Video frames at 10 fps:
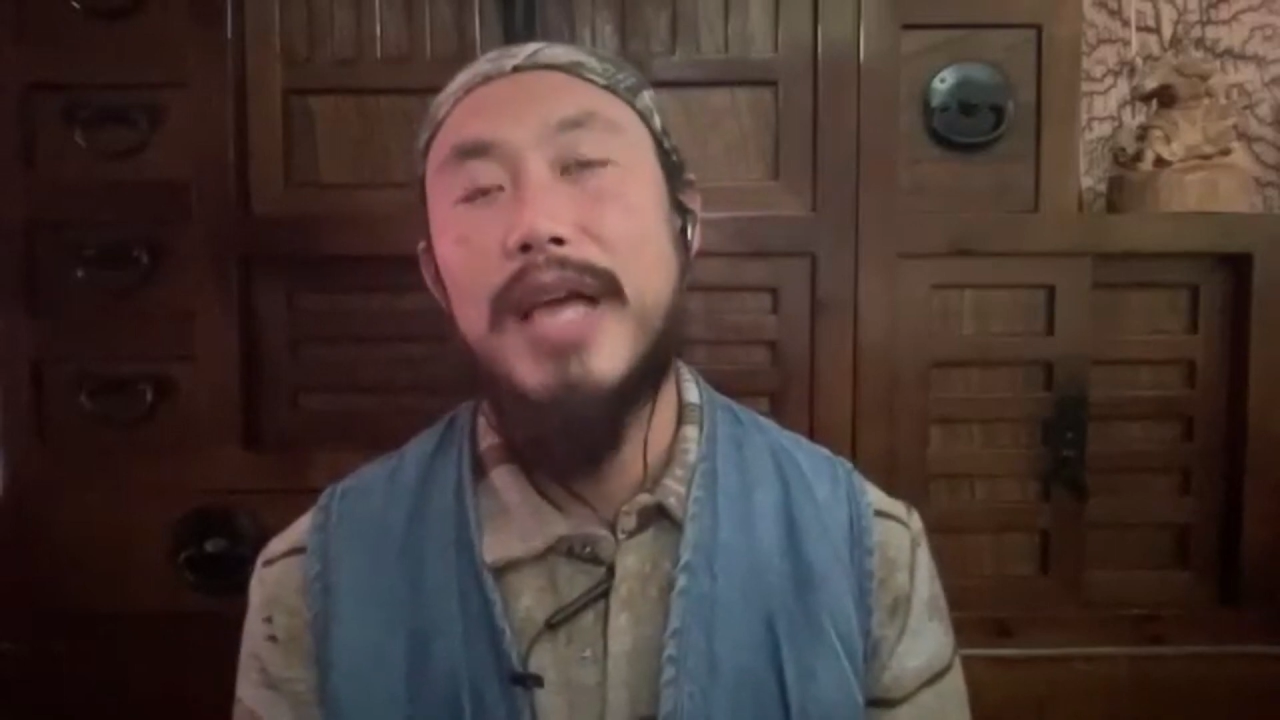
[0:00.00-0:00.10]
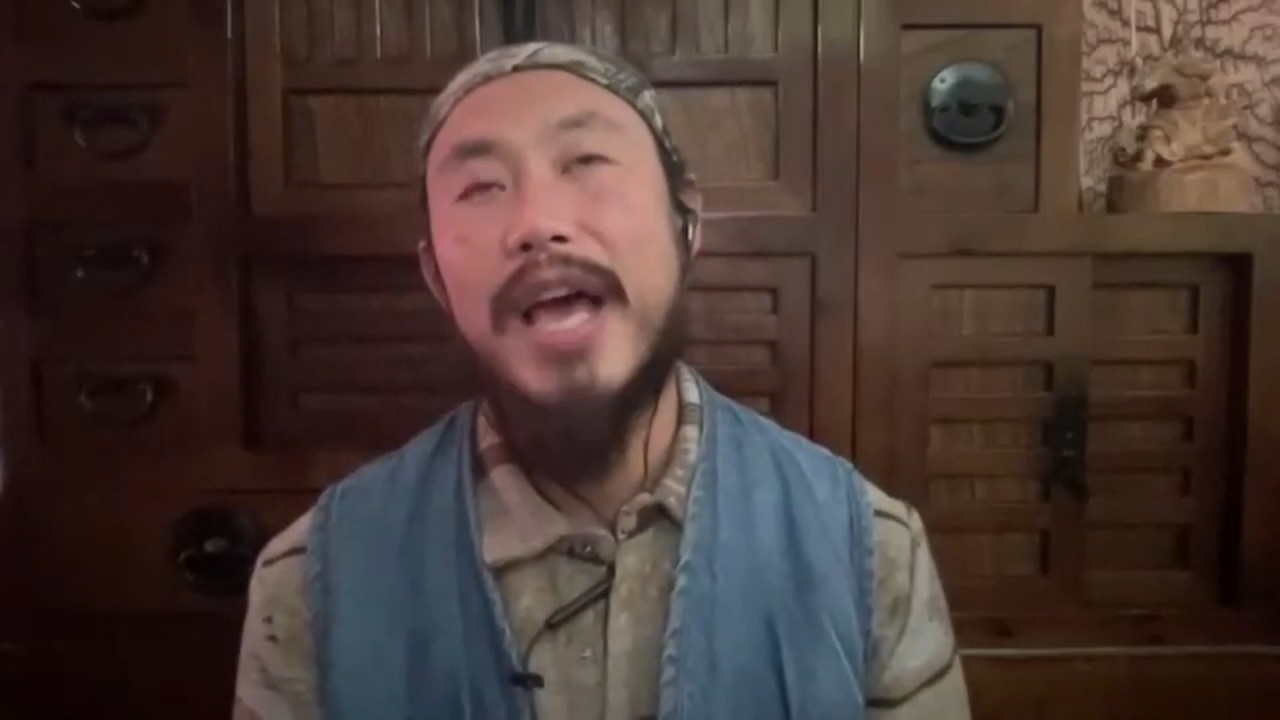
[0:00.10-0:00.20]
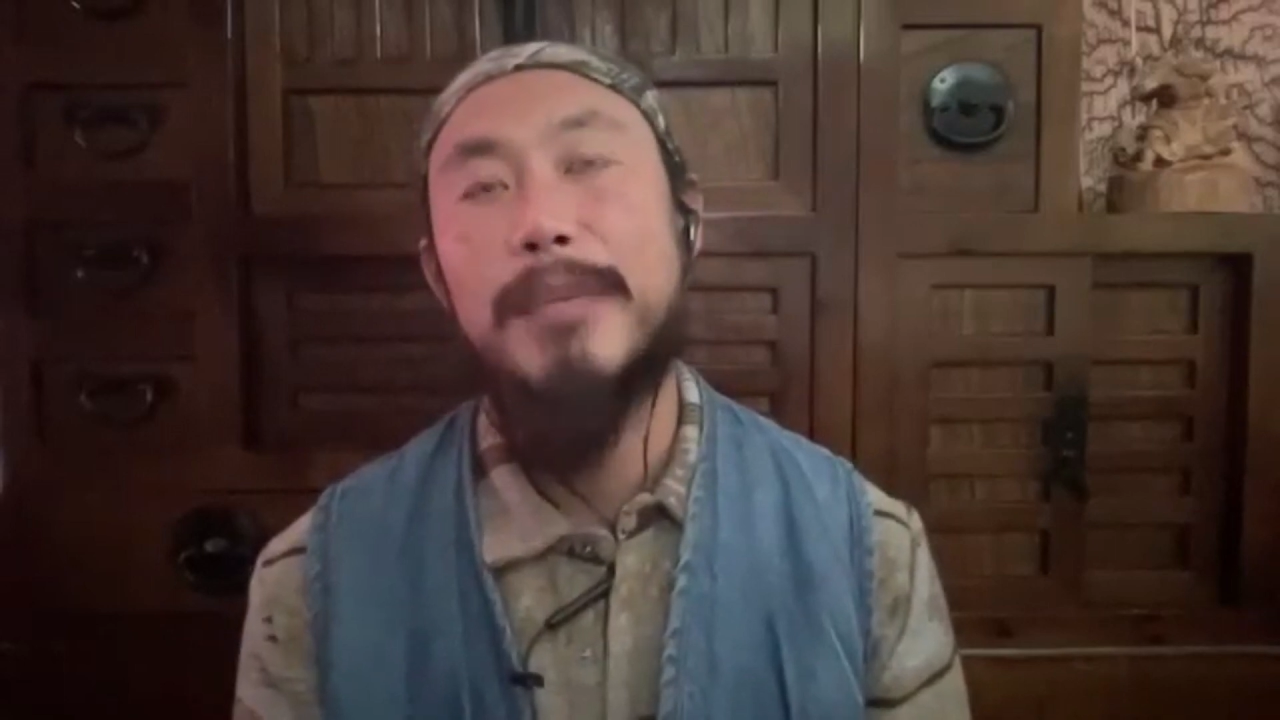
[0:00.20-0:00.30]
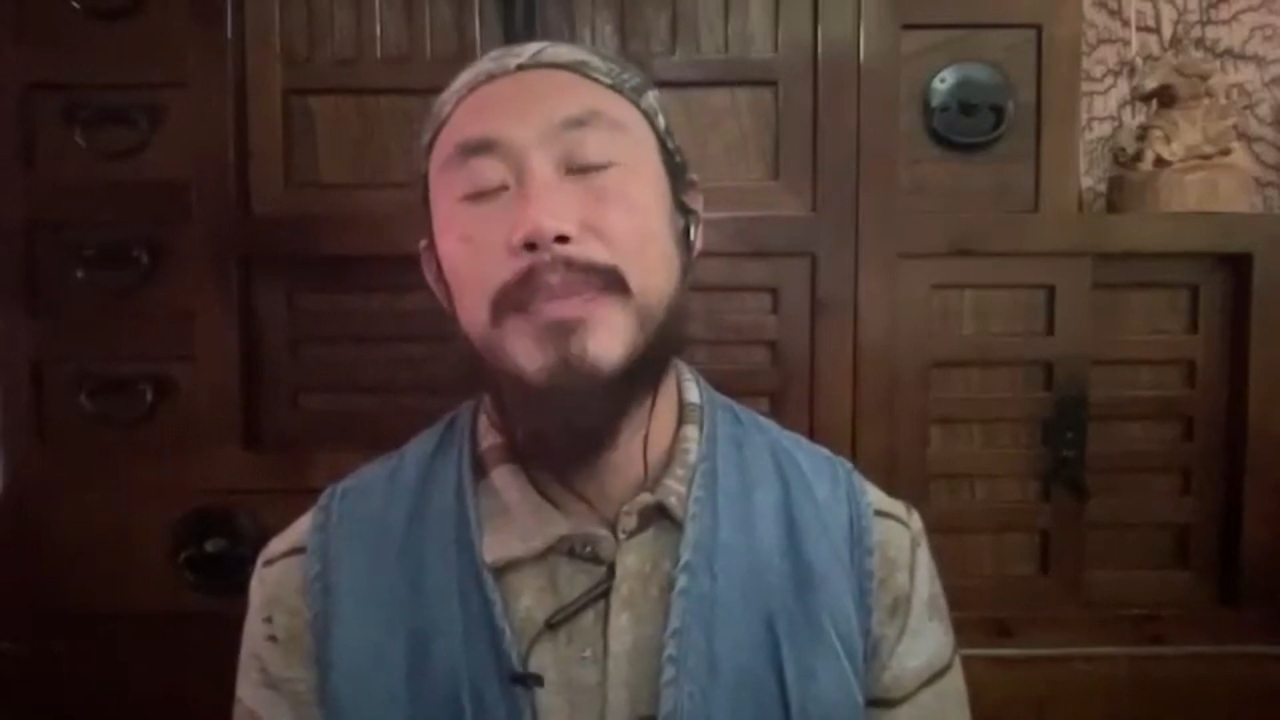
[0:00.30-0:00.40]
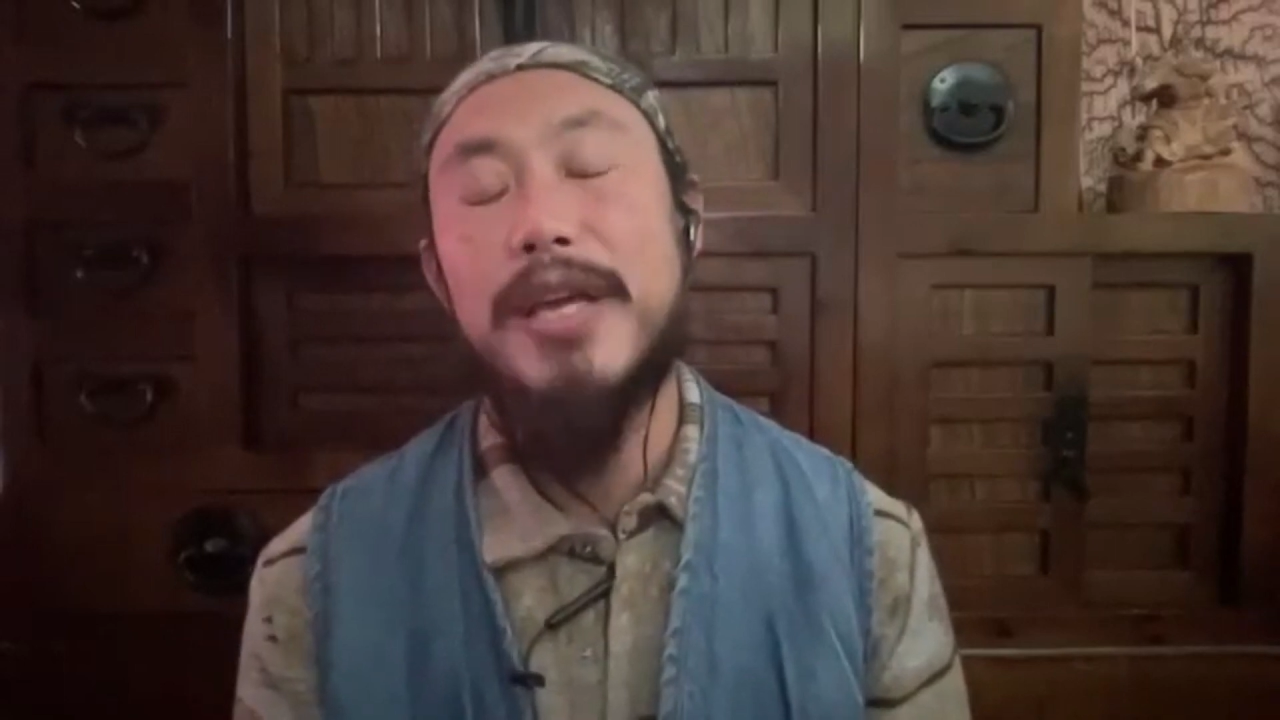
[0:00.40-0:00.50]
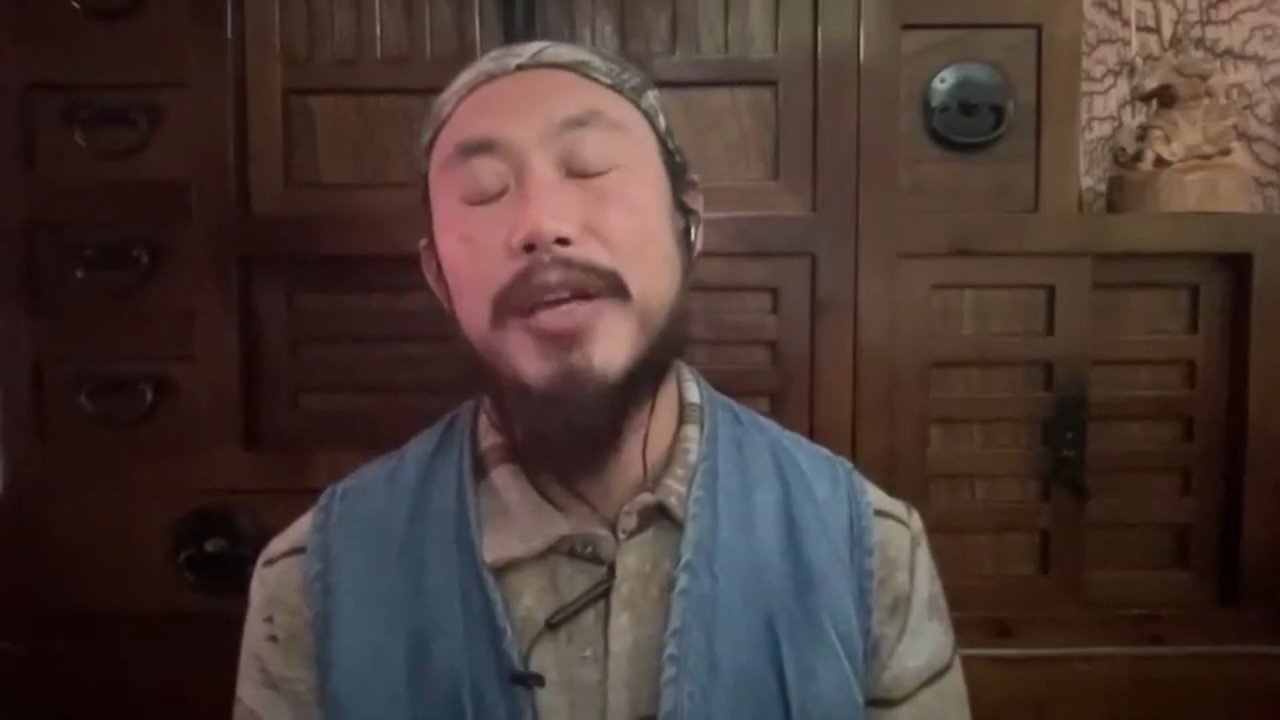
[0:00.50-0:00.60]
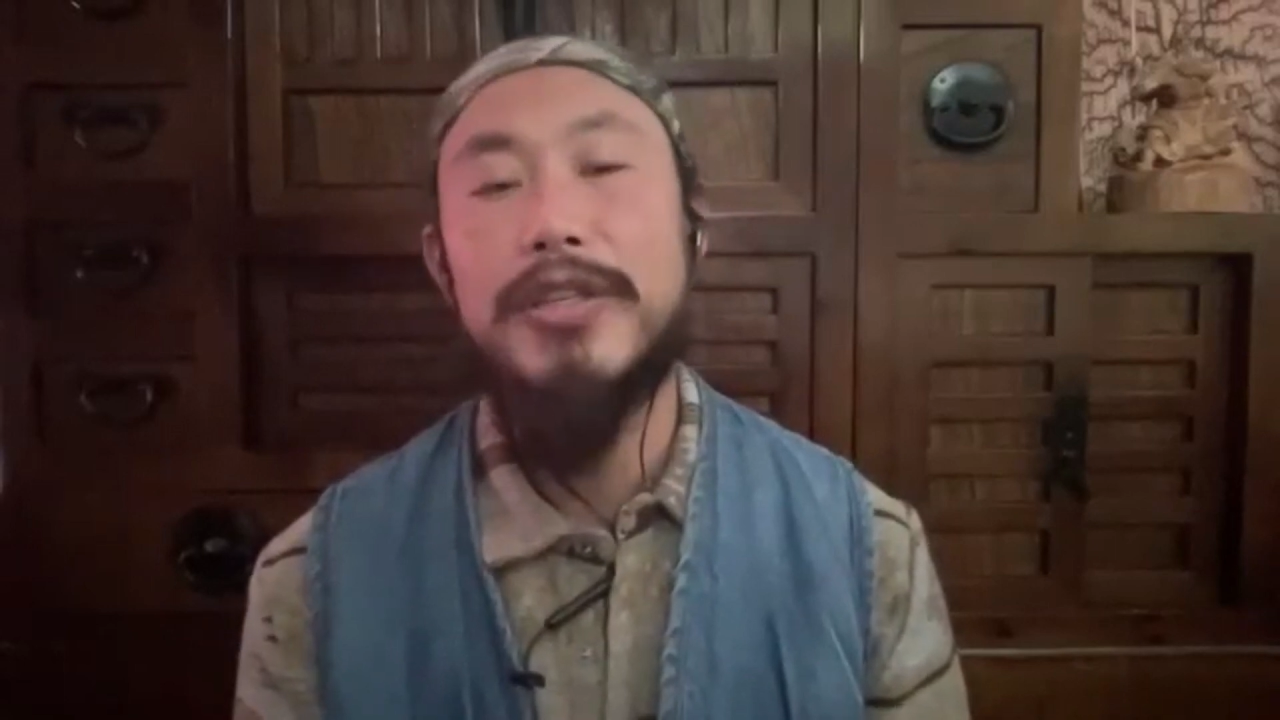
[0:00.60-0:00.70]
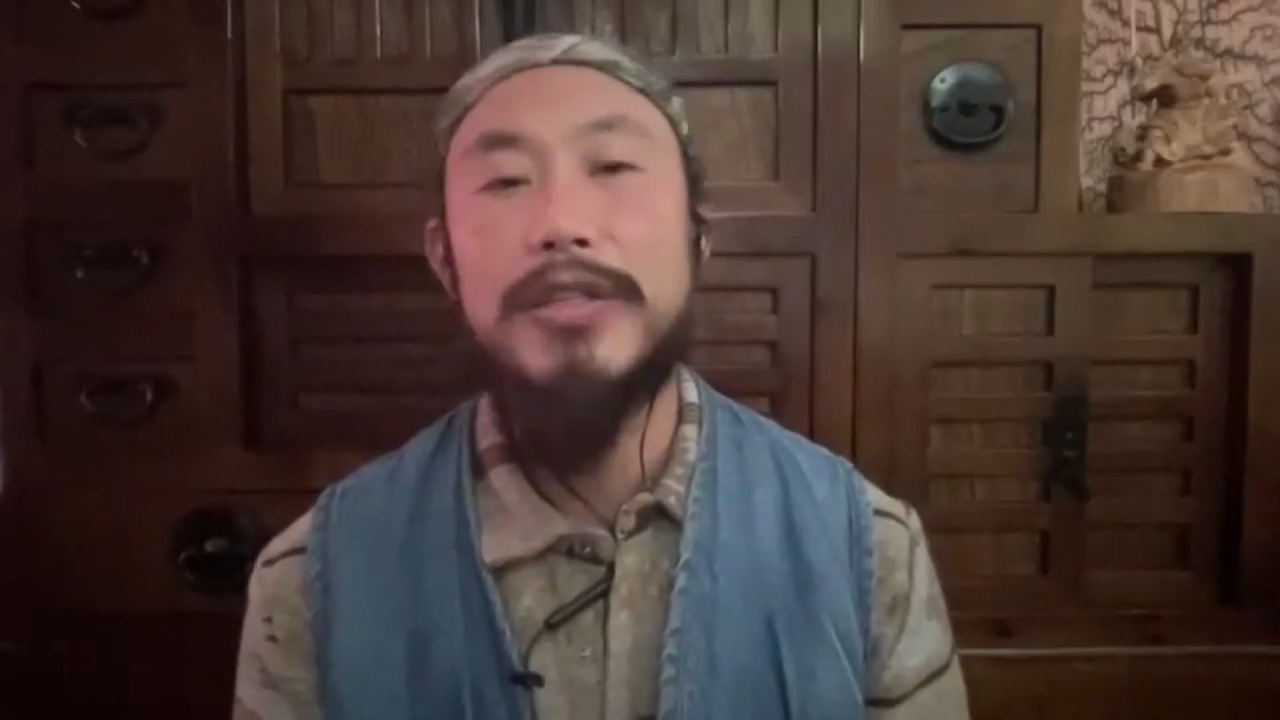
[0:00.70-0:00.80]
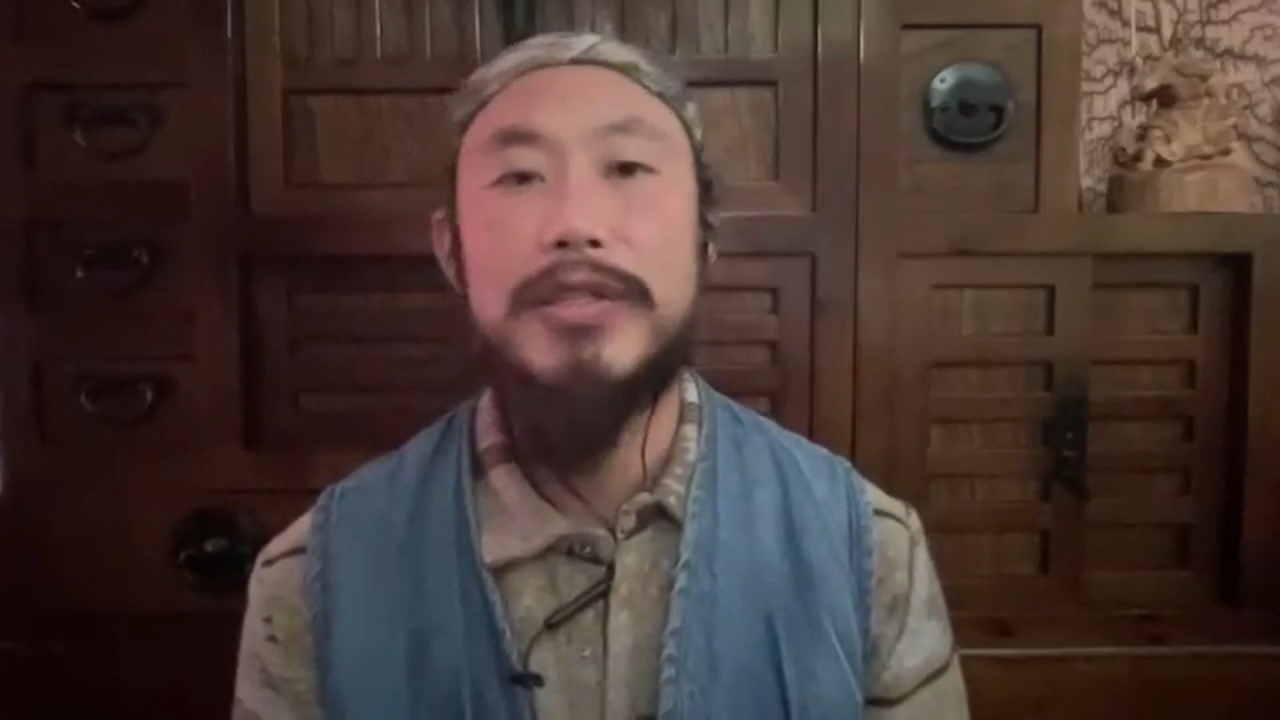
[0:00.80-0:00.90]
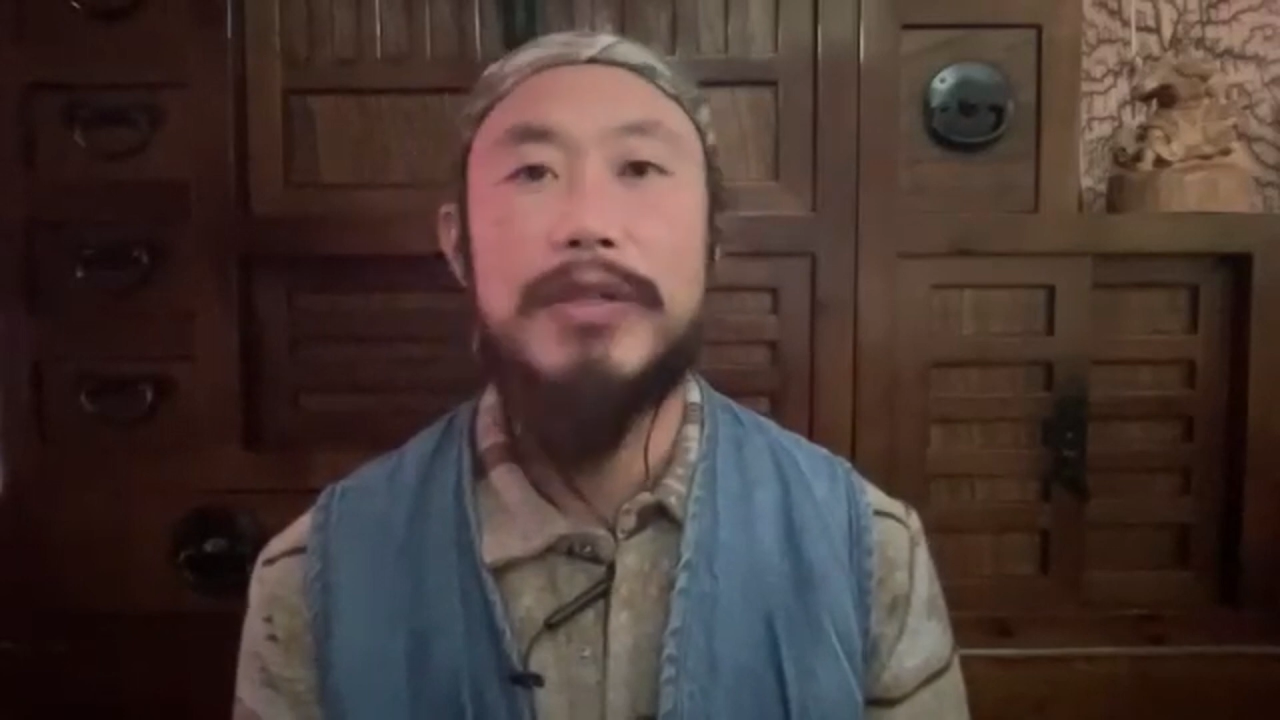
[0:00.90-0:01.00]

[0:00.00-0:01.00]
adaptation